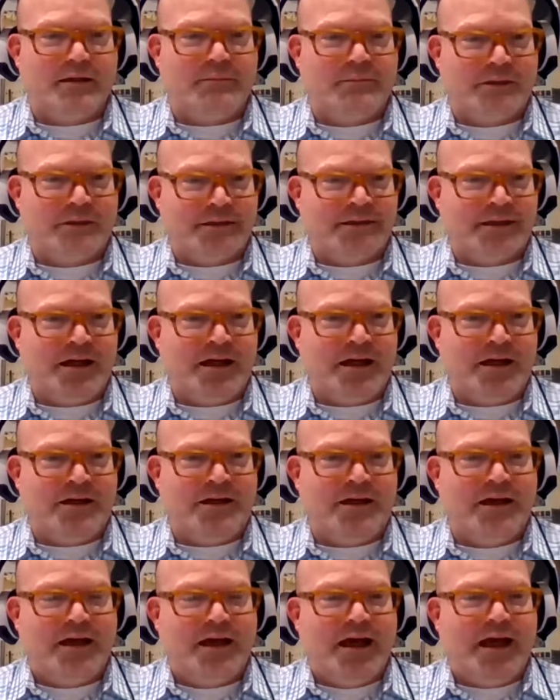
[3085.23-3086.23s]
design
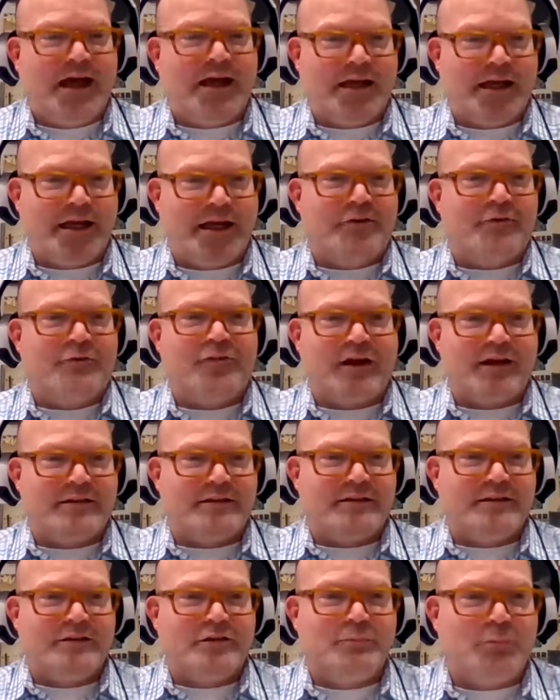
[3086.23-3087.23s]
and
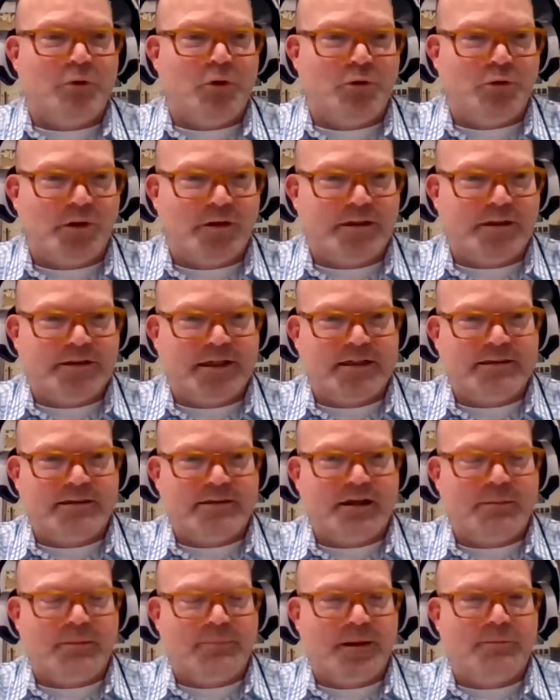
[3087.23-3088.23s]
interfaces, both on the
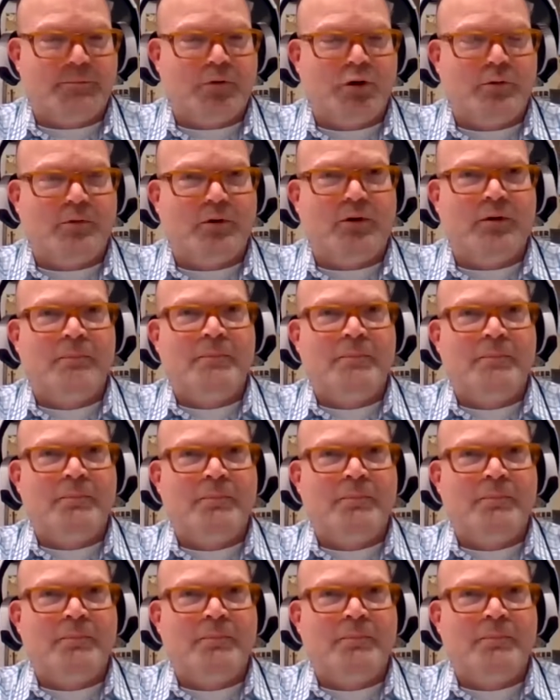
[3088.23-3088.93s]
desktop and mobile.